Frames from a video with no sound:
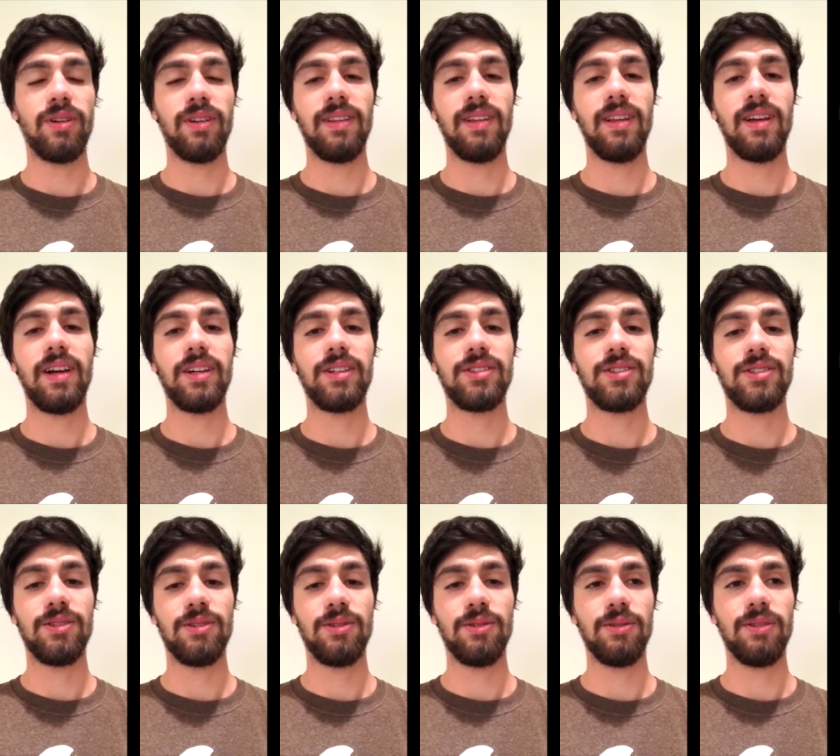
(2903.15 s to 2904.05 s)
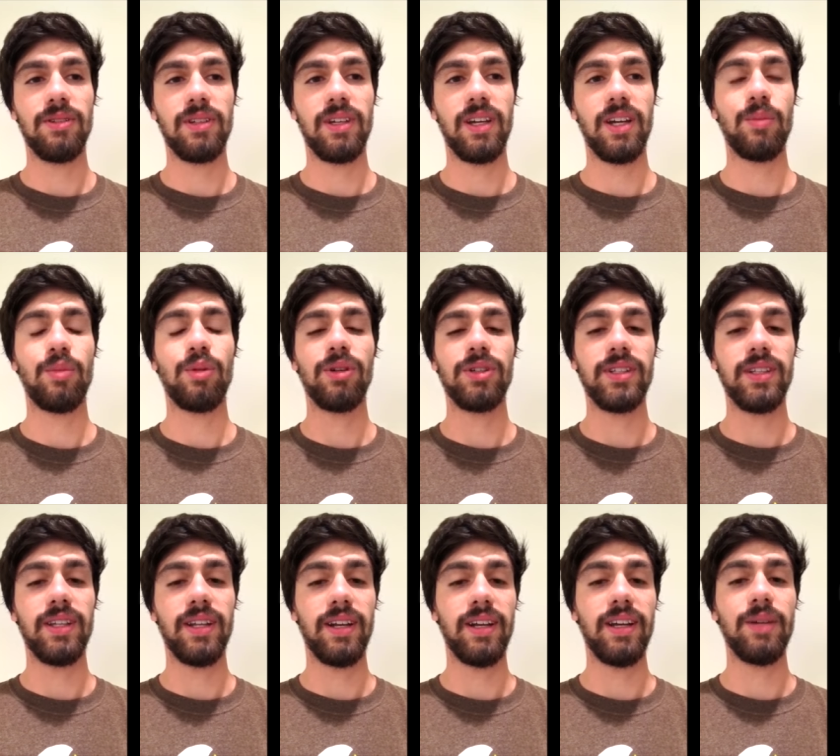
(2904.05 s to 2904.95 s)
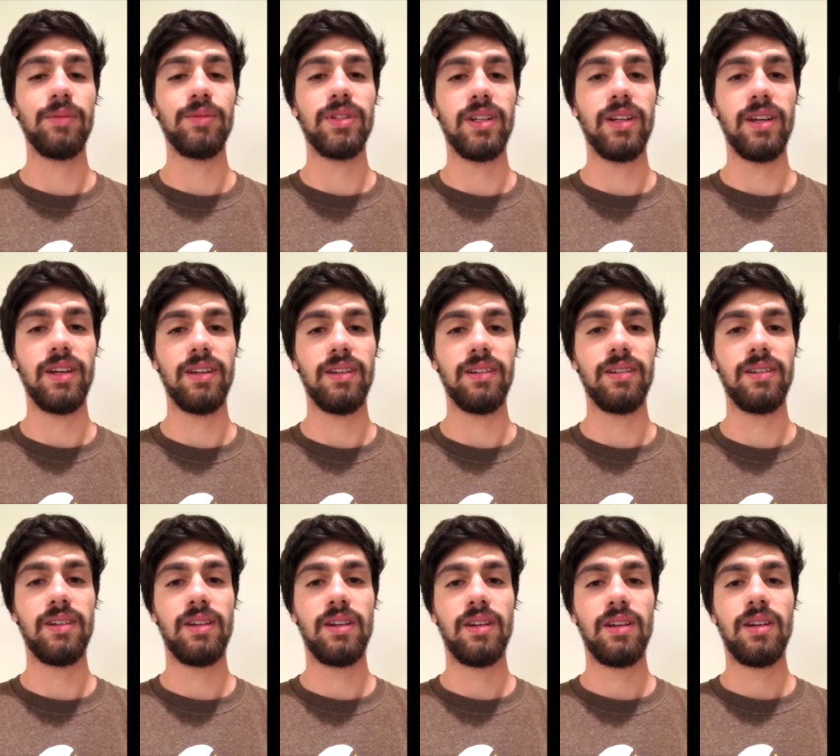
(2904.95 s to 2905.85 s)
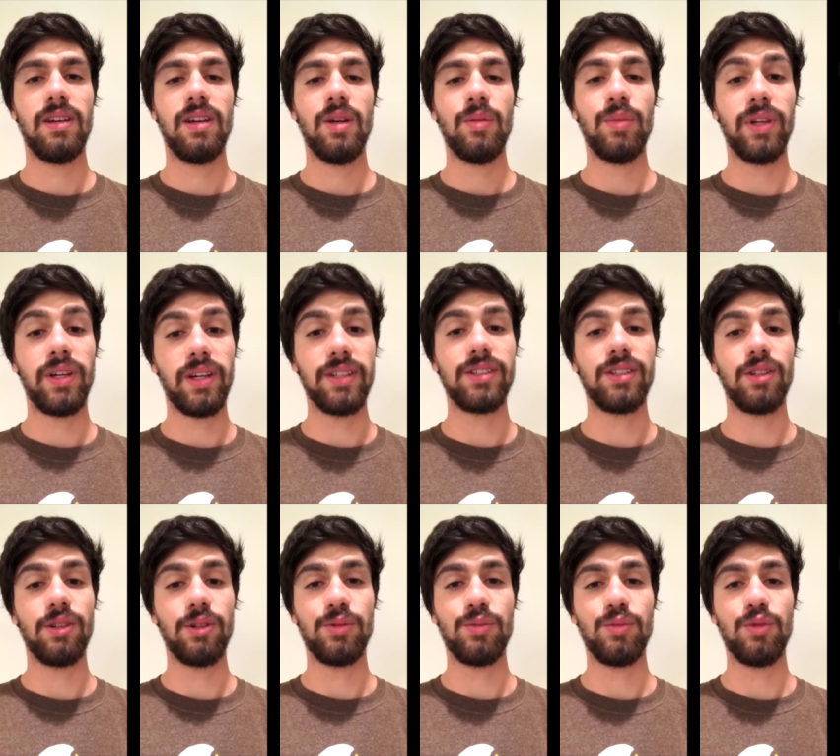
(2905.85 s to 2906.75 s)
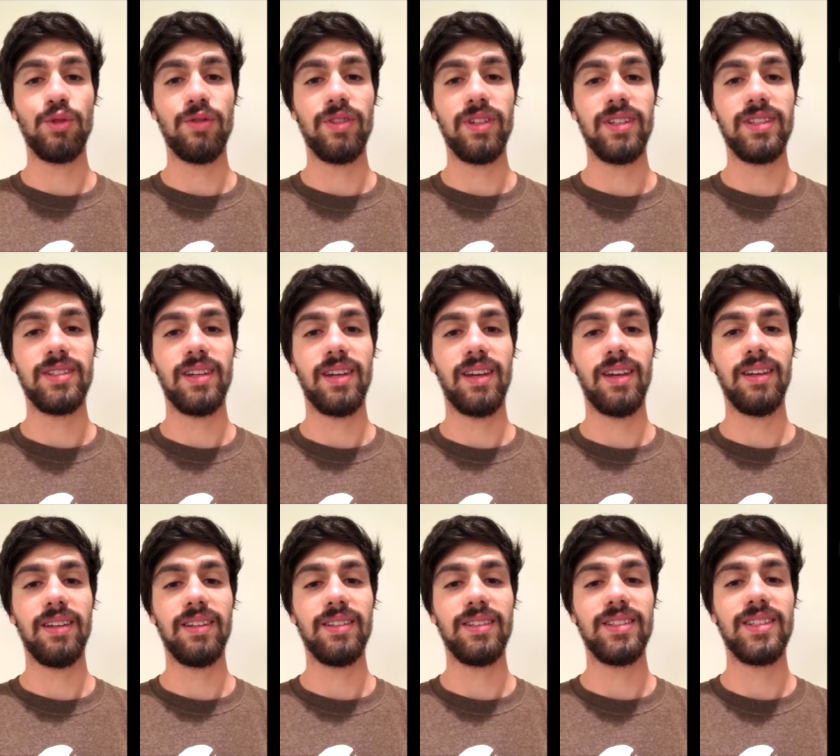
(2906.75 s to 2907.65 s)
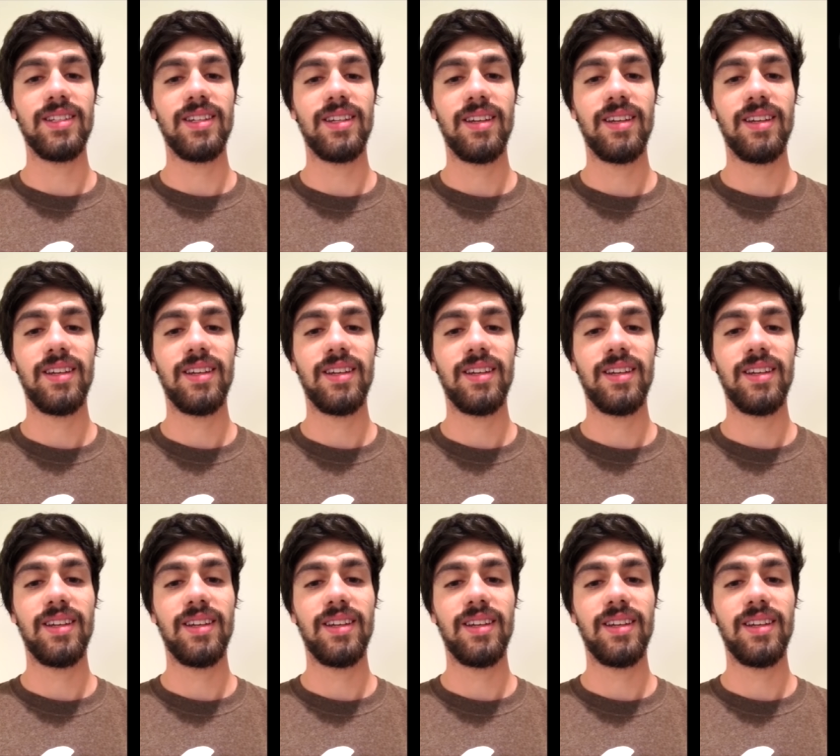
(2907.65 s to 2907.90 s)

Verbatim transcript: a lot to the kind of person that I am today because of those movies. And,